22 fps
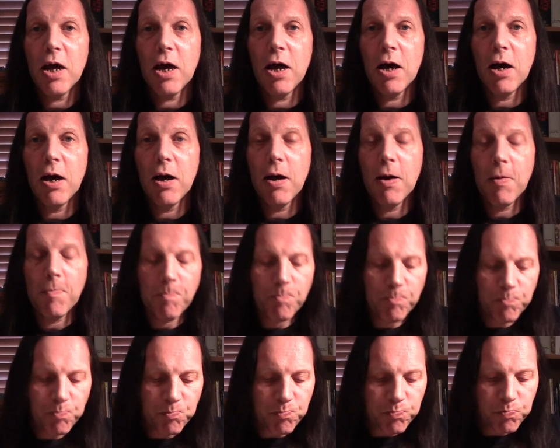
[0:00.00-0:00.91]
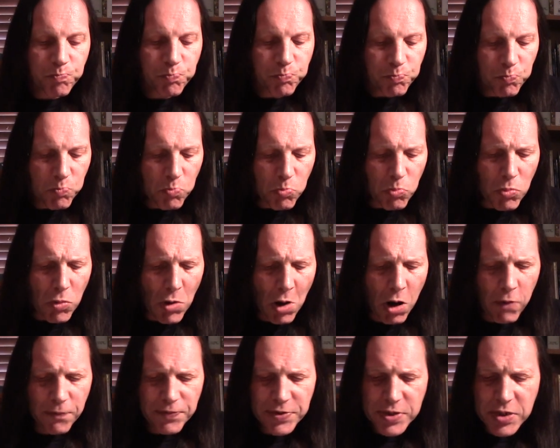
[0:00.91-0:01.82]

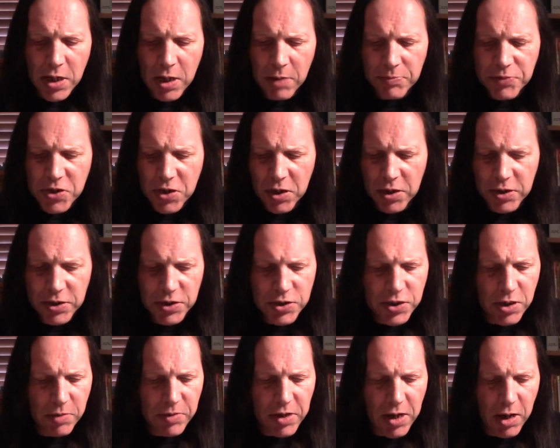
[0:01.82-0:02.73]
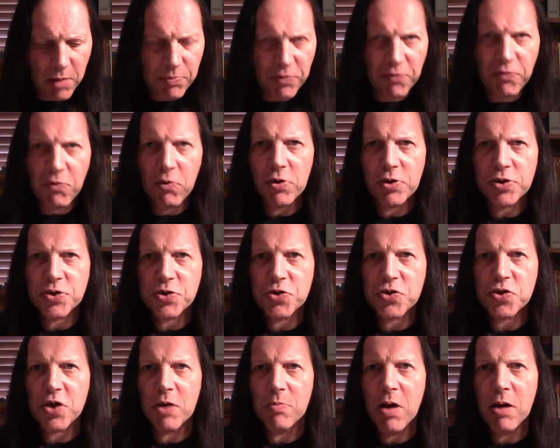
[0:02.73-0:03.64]
Obviously, I'm slightly summing up before I
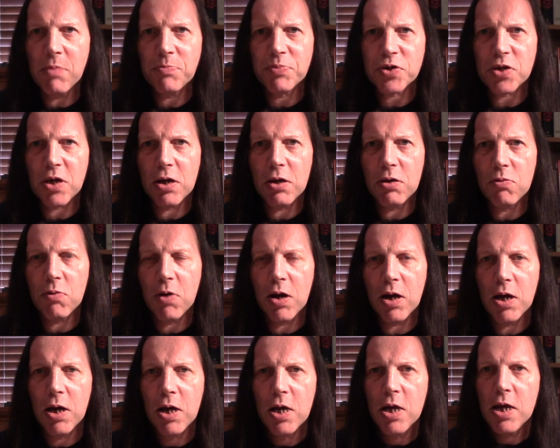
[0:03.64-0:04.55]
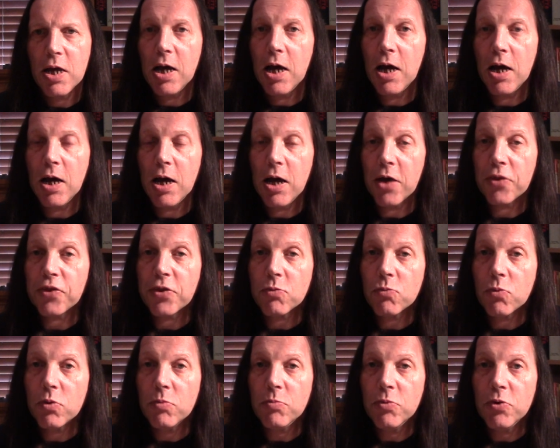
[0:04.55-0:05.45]
should sum up, so I
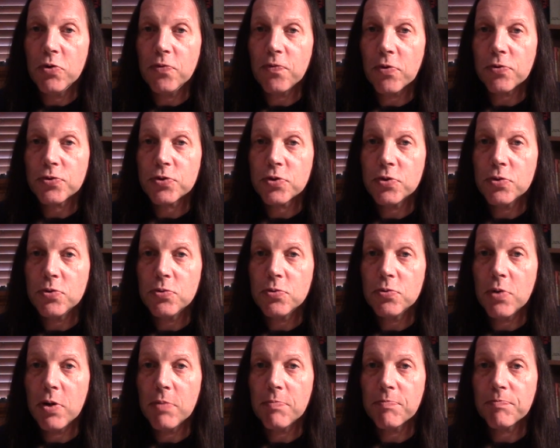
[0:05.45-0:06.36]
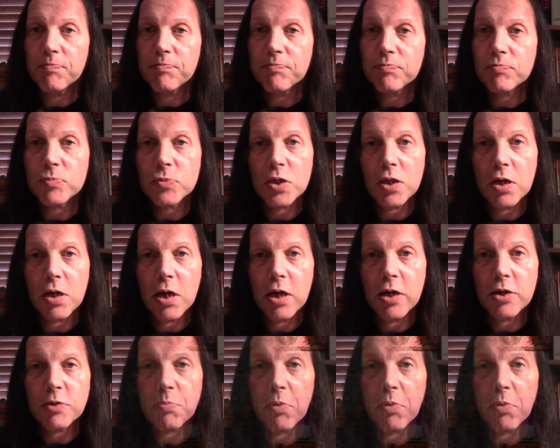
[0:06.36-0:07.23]
think we'll move on to the last